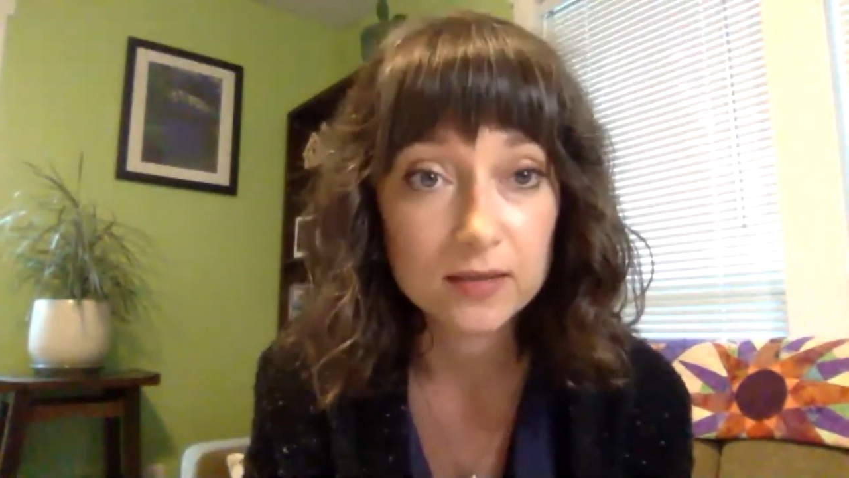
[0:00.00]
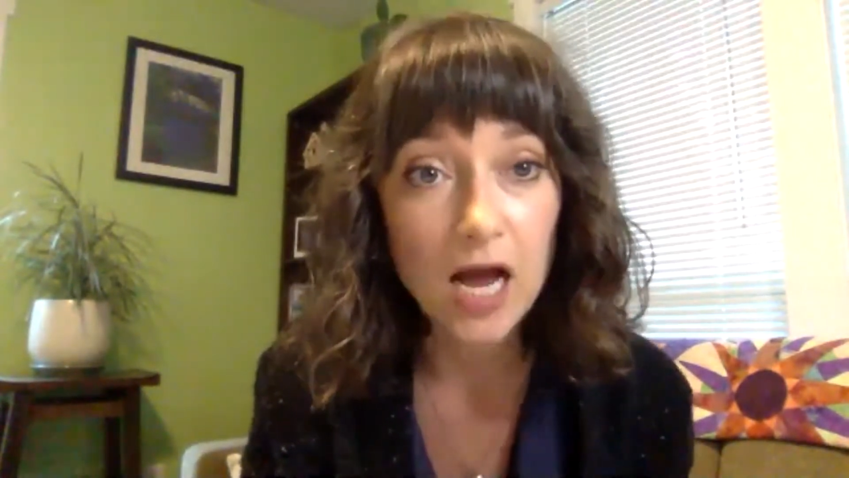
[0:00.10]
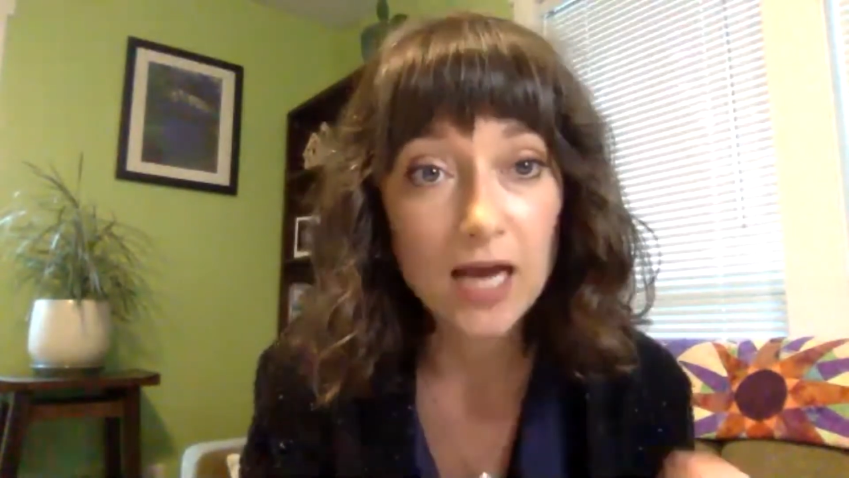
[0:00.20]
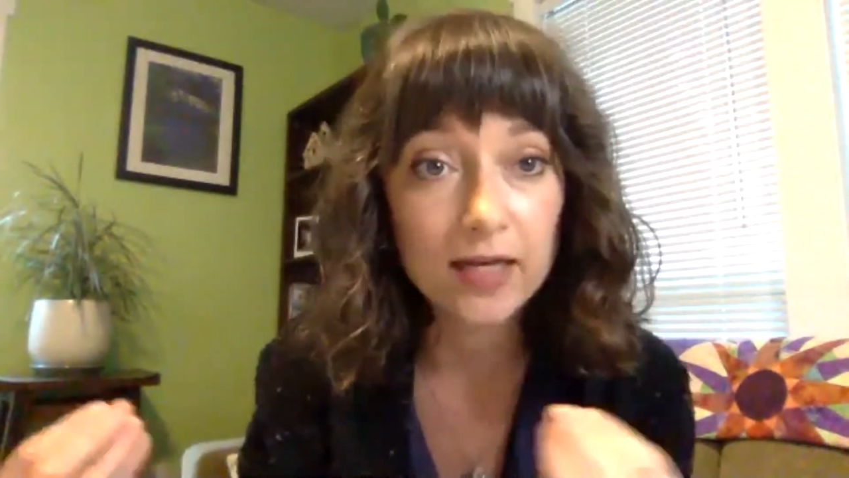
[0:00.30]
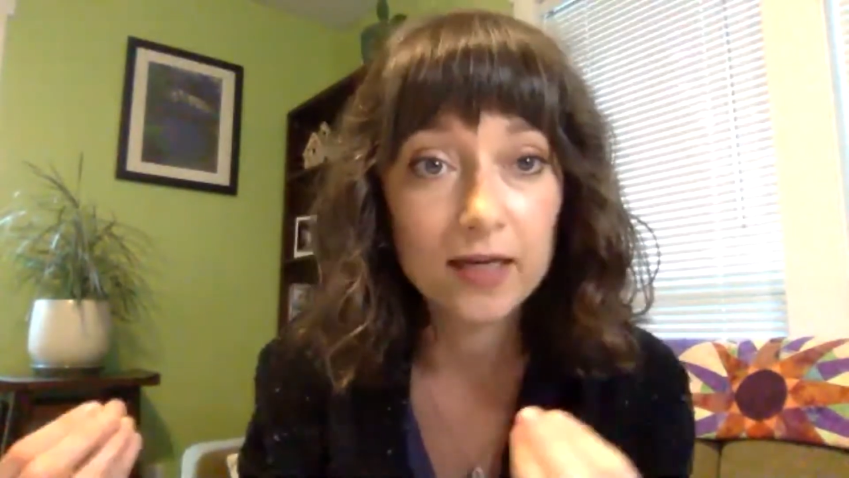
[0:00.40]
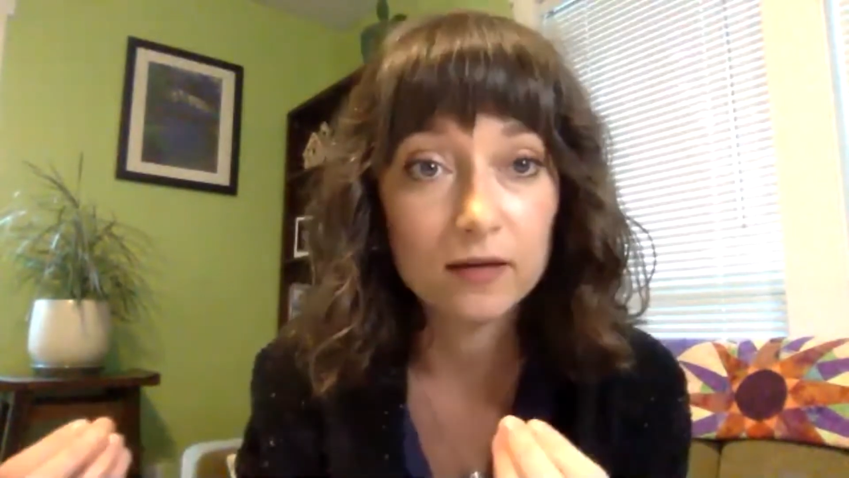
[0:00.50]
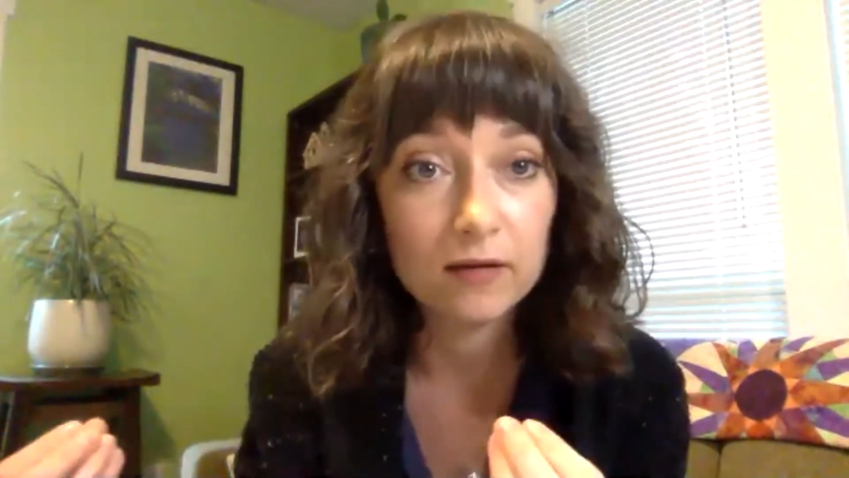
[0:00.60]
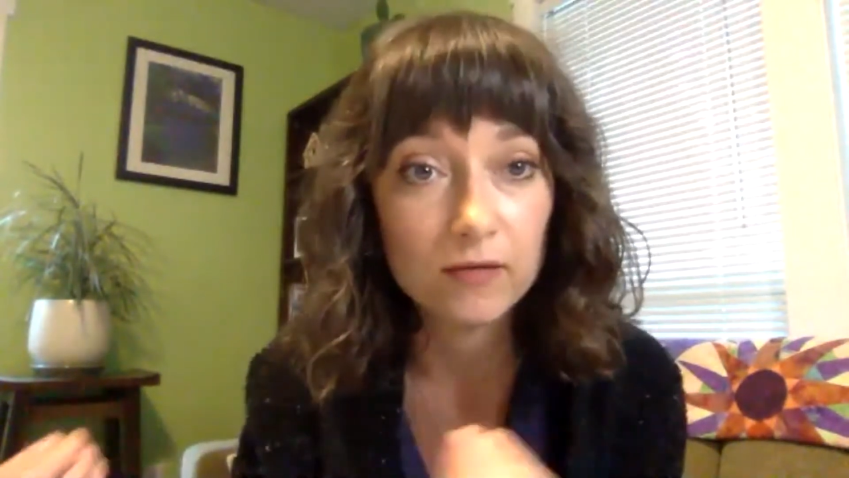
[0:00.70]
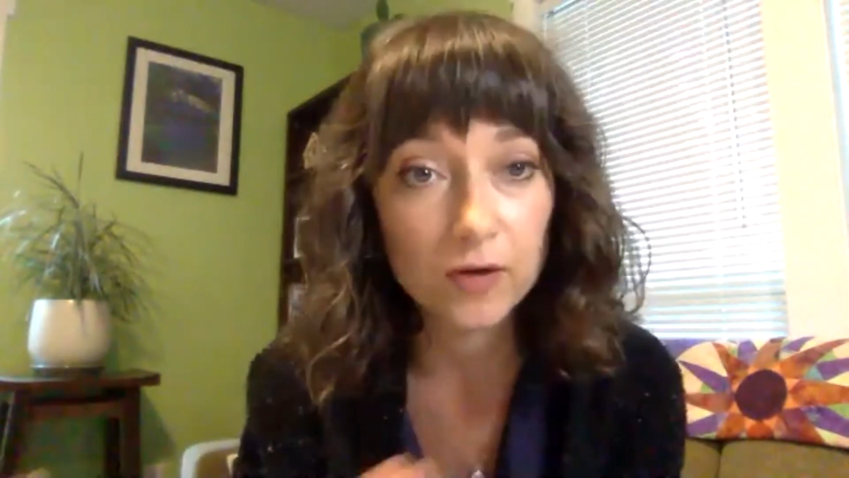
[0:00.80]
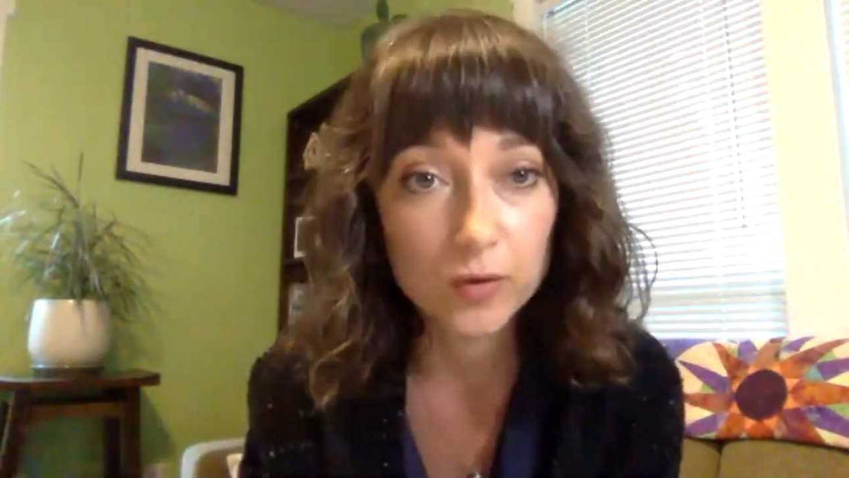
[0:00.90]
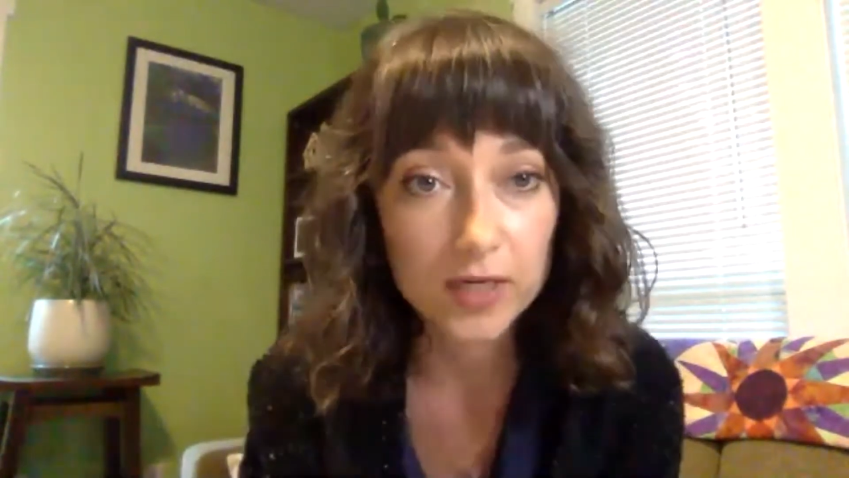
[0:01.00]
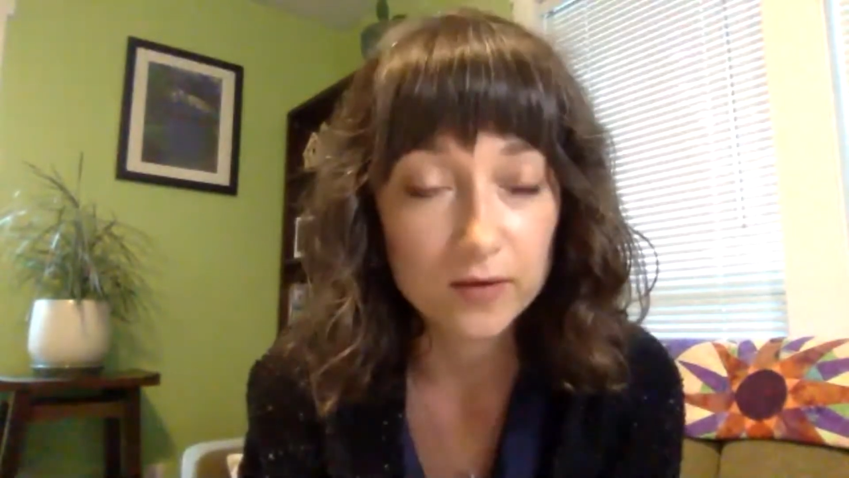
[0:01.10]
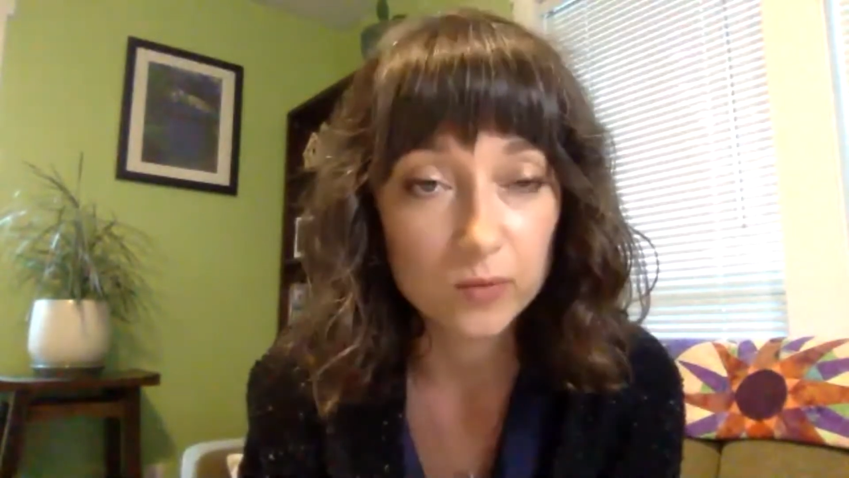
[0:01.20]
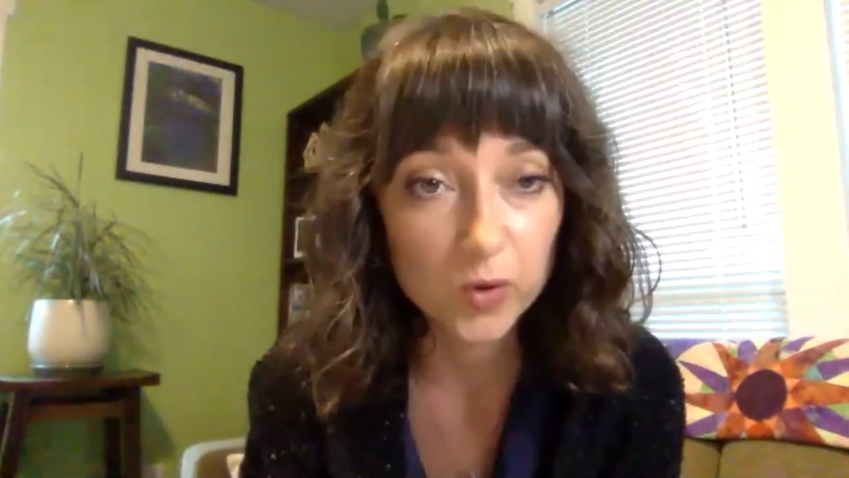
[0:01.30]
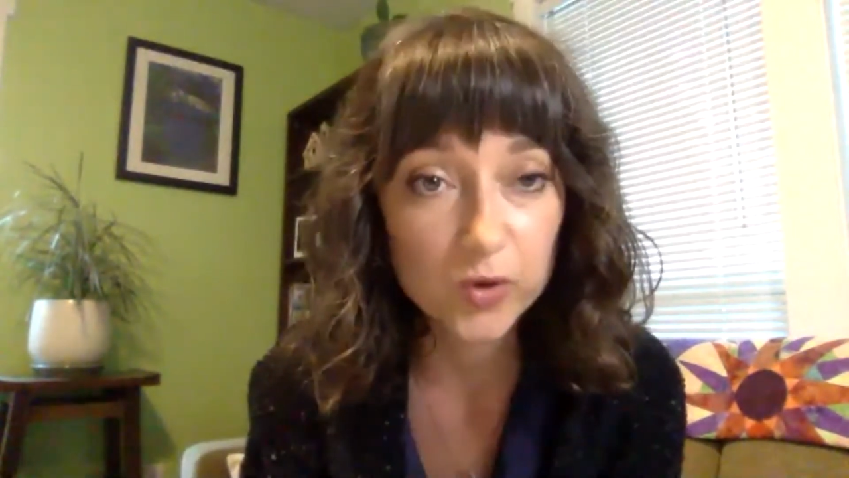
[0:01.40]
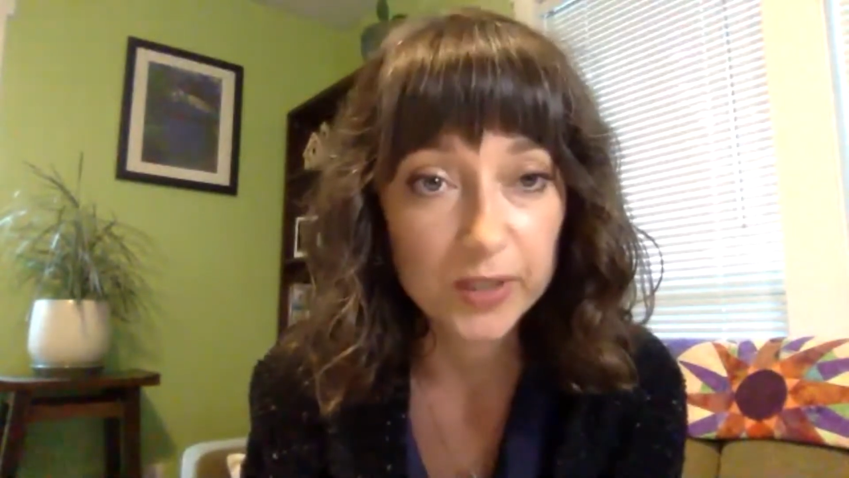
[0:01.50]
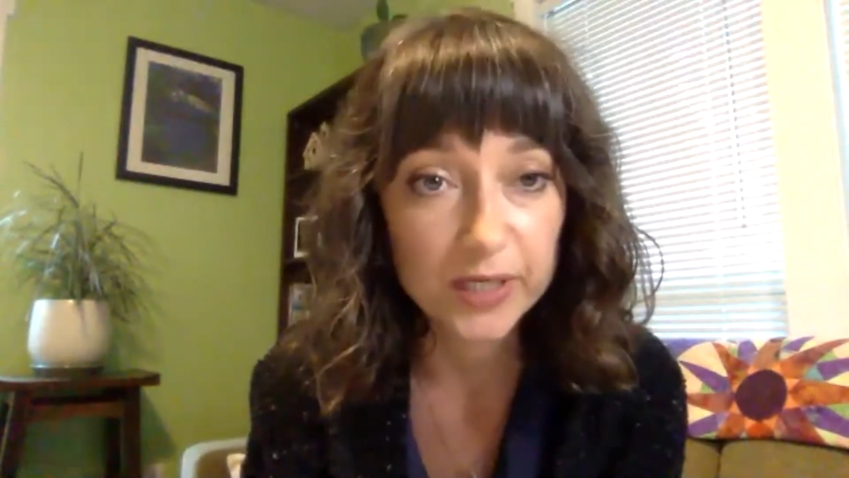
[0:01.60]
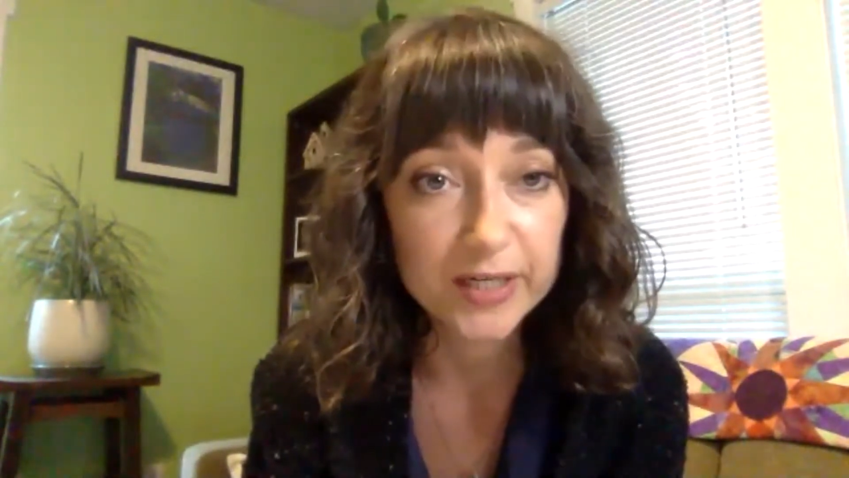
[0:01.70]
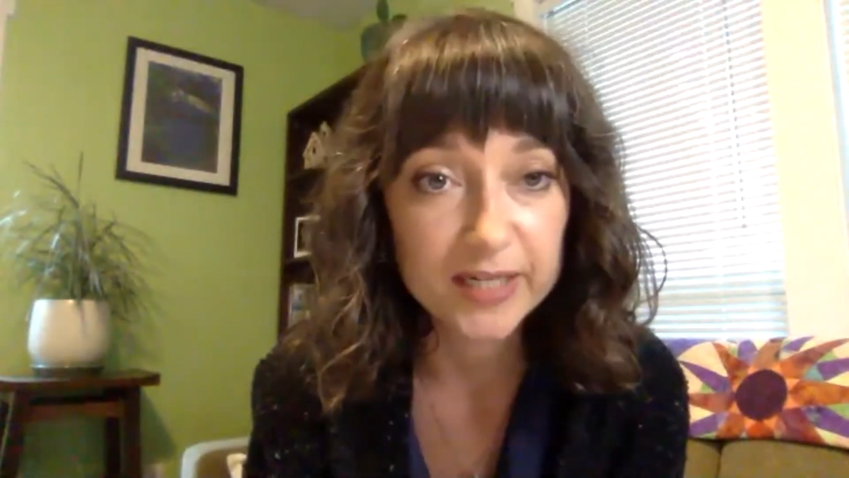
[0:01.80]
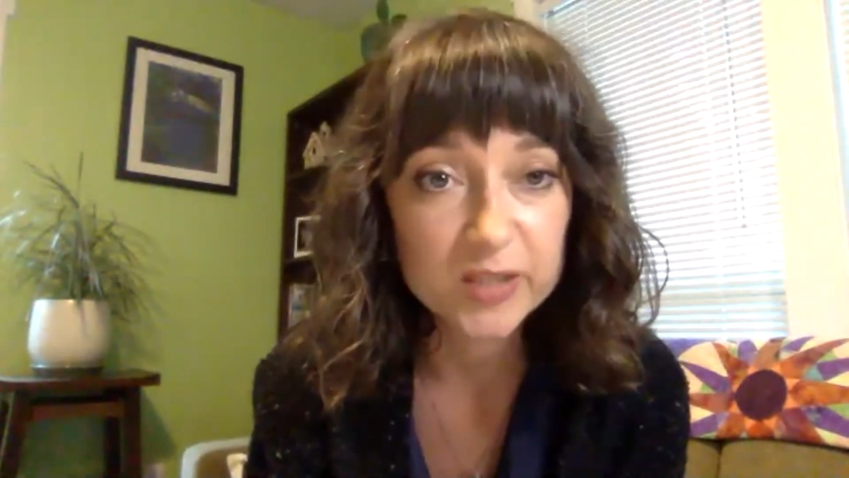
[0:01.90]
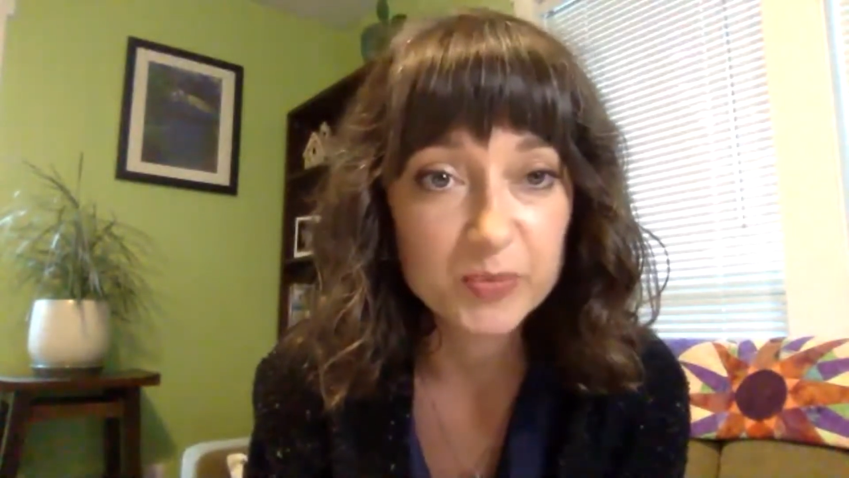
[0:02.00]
not in the green rural areas,